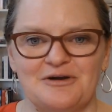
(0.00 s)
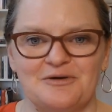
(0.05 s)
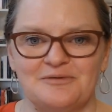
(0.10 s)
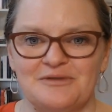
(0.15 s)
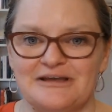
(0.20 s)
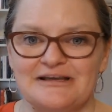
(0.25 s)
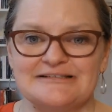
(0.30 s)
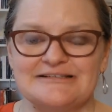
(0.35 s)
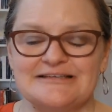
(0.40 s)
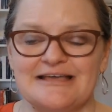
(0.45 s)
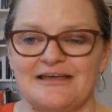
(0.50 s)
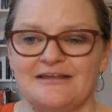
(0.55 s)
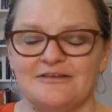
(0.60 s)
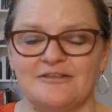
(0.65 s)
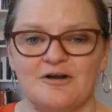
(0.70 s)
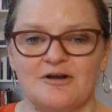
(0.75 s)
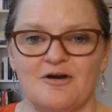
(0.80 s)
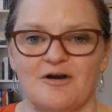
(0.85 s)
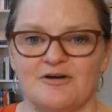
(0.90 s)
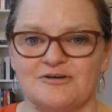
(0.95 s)
Like I said,
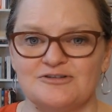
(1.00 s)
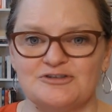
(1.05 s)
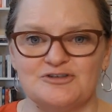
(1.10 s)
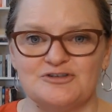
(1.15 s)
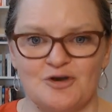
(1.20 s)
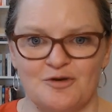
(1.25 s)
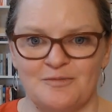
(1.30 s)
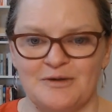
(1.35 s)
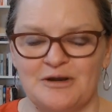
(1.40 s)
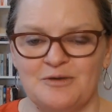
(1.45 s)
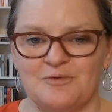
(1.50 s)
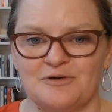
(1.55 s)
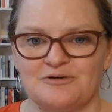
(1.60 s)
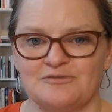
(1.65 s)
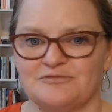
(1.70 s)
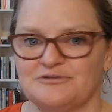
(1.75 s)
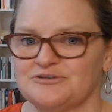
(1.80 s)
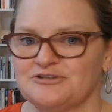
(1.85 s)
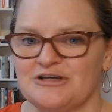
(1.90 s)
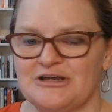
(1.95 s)
there are so many
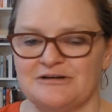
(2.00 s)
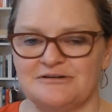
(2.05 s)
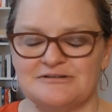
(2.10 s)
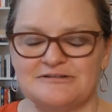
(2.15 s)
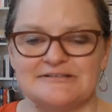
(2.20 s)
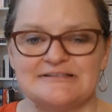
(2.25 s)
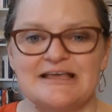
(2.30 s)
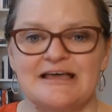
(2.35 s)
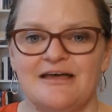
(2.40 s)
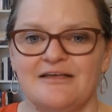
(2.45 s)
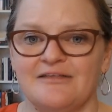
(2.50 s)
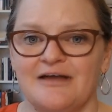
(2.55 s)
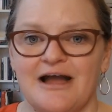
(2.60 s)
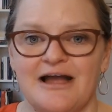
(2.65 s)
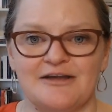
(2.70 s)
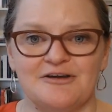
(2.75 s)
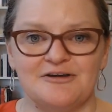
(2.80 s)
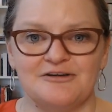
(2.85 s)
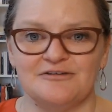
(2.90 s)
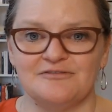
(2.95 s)
wonderful channels that I
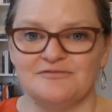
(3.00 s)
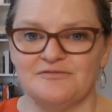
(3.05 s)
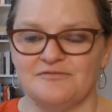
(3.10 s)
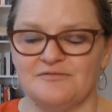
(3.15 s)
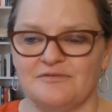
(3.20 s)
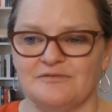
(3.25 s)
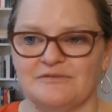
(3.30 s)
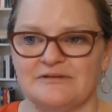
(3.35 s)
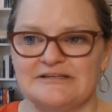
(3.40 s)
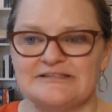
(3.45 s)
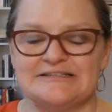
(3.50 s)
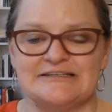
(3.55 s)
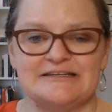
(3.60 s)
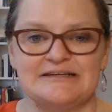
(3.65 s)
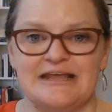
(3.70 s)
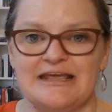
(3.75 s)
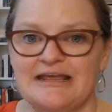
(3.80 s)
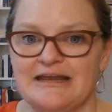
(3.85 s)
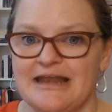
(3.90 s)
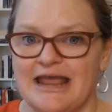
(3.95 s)
could have listed
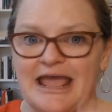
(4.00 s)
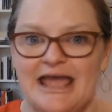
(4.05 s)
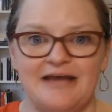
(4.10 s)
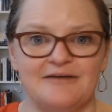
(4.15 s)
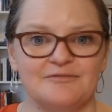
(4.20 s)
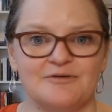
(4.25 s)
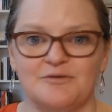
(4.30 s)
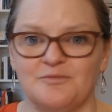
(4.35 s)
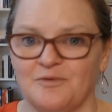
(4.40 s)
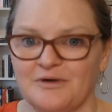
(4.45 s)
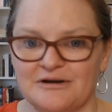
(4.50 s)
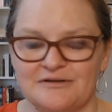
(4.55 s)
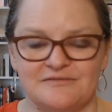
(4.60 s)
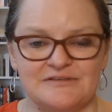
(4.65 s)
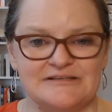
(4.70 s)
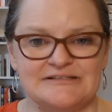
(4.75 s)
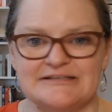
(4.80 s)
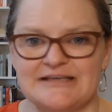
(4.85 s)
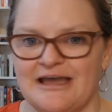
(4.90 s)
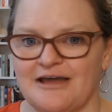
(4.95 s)
in every one of
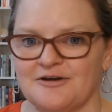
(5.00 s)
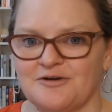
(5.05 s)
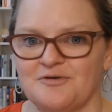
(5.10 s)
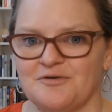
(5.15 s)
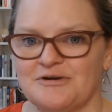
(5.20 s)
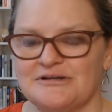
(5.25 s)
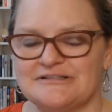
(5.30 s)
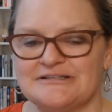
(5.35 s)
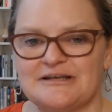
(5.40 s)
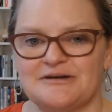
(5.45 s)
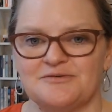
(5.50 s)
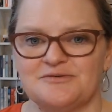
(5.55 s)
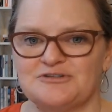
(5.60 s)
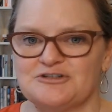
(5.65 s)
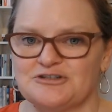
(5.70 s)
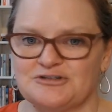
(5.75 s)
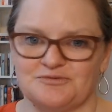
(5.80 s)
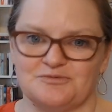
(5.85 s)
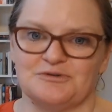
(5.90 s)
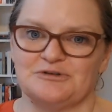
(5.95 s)
these categories that it was
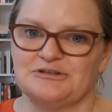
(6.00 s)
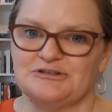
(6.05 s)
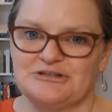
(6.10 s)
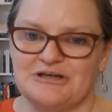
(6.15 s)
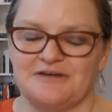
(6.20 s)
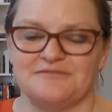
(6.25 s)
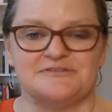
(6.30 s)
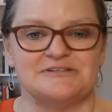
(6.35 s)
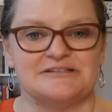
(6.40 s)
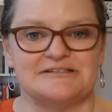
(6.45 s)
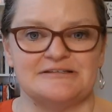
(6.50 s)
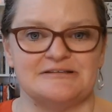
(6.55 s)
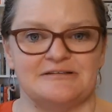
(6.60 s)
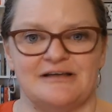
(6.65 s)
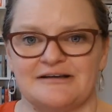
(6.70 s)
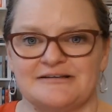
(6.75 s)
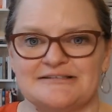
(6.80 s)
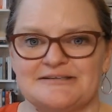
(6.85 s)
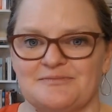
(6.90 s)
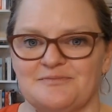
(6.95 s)
just really tough to select